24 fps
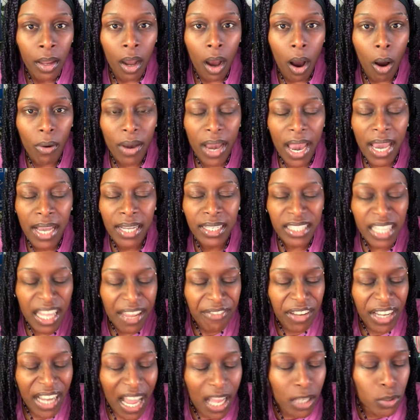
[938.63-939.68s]
okay
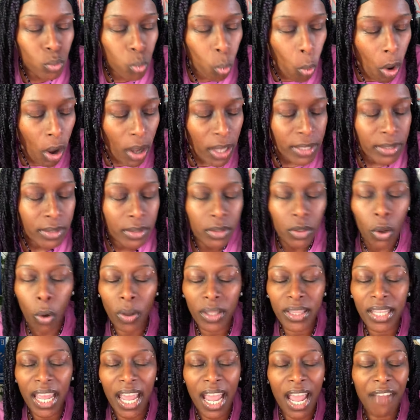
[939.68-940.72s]
living as one
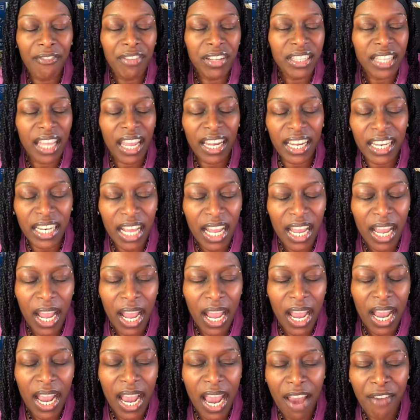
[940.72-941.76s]
knowing that everything and
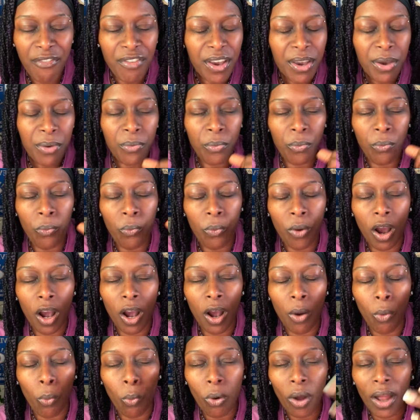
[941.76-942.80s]
every
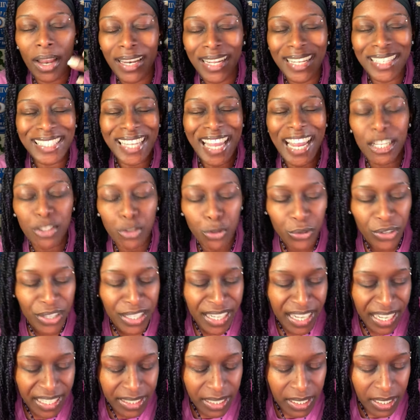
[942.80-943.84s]
uh, one is
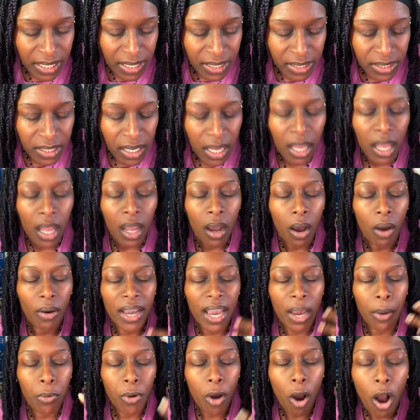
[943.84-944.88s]
interconnectedness
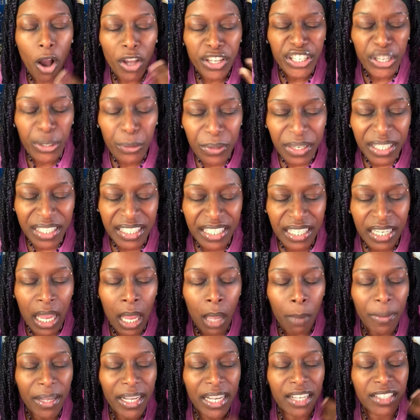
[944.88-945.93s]
okay we're all unity
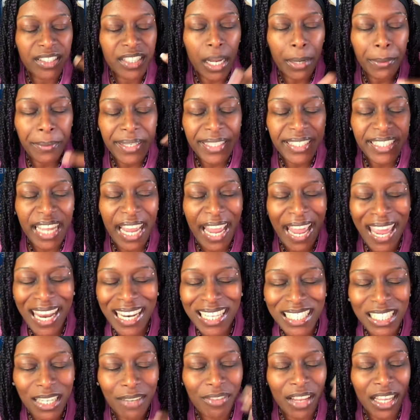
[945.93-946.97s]
because there is the
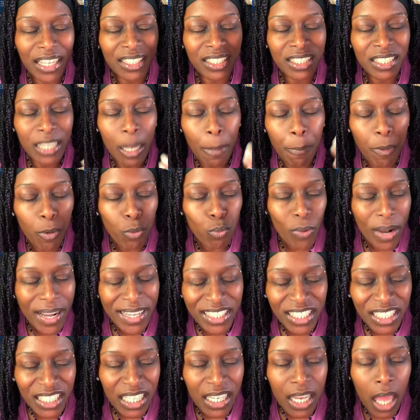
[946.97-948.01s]
energy of like
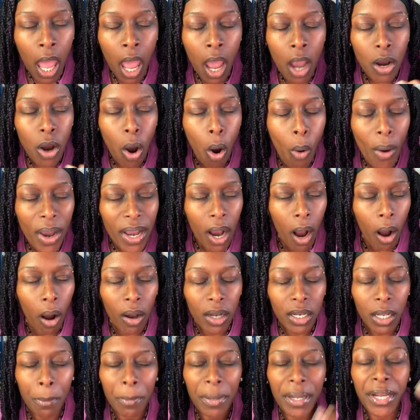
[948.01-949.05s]
separation going
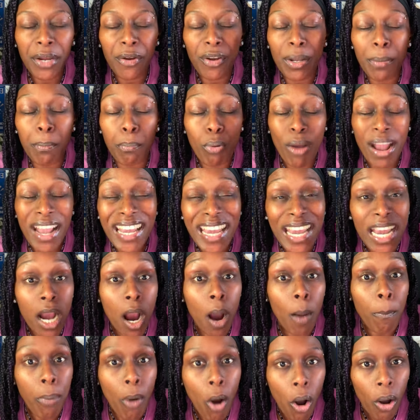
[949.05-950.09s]
on i'm hearing breaking
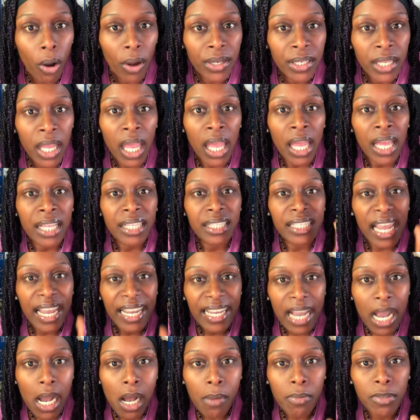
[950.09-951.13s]
apart take
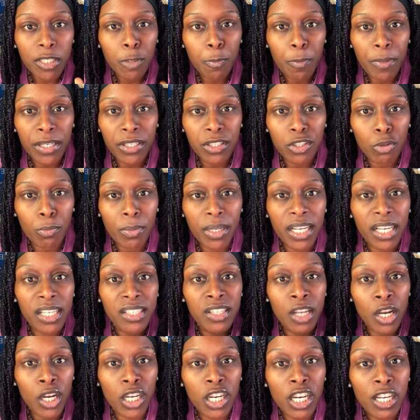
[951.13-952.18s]
it how it speaks to you because
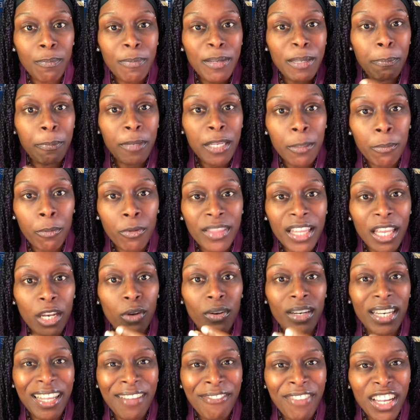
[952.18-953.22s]
there could be people that are
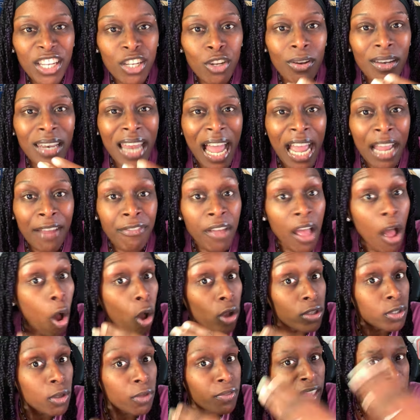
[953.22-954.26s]
leaving your life
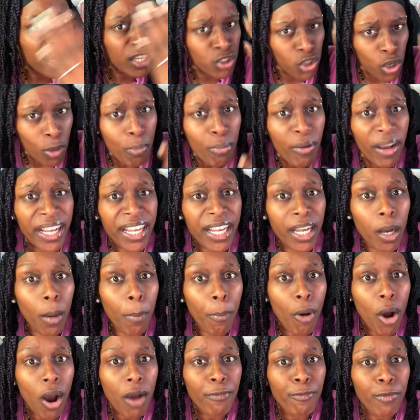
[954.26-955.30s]
also things you're breaking
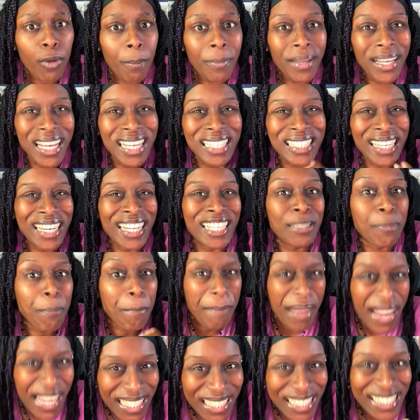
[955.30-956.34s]
apart from because it is
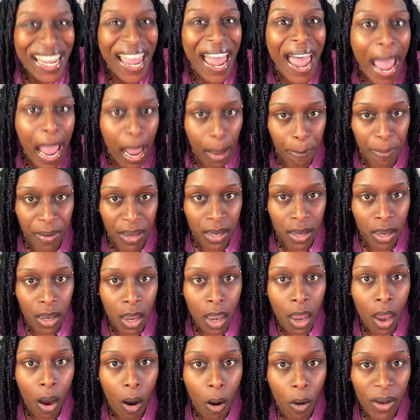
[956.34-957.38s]
meant to happen
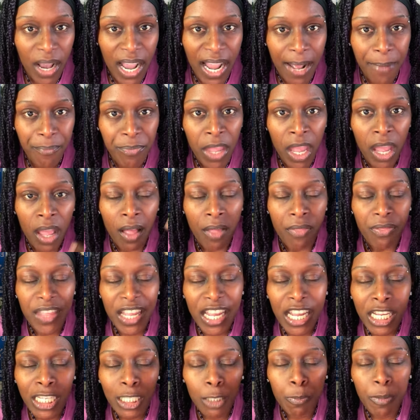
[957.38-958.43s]
okay
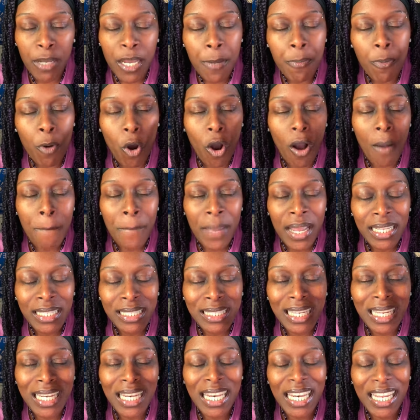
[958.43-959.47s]
these people are meant
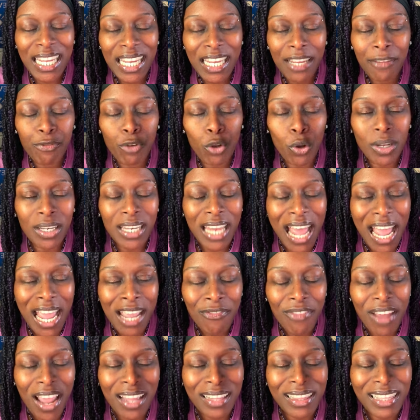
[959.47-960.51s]
to leave your
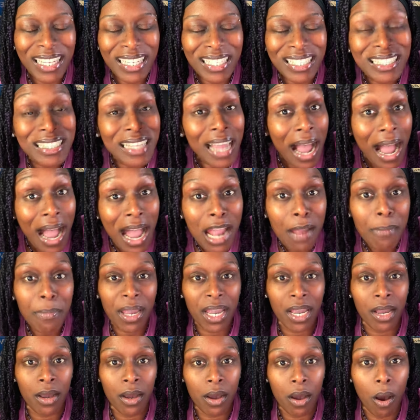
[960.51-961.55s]
life at this
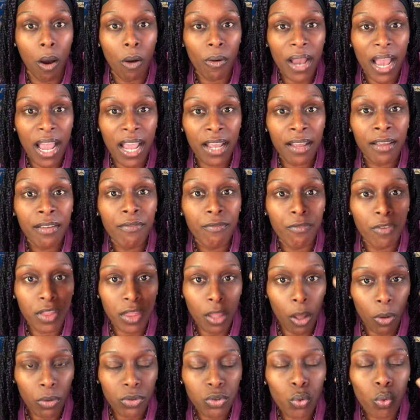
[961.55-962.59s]
timing okay? For
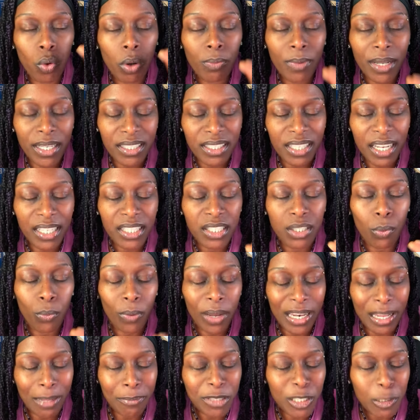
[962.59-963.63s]
those who will resonate to
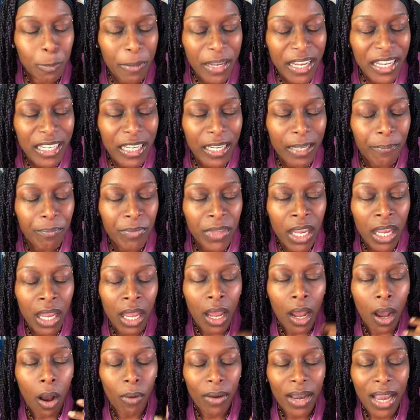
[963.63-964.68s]
what I'm speaking,
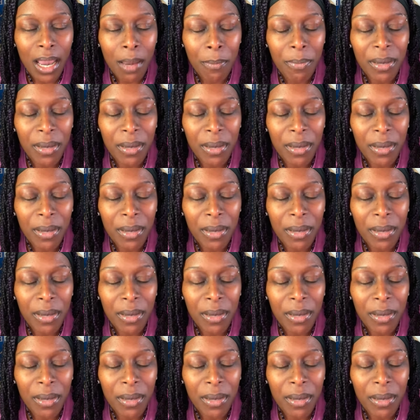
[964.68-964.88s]
okay?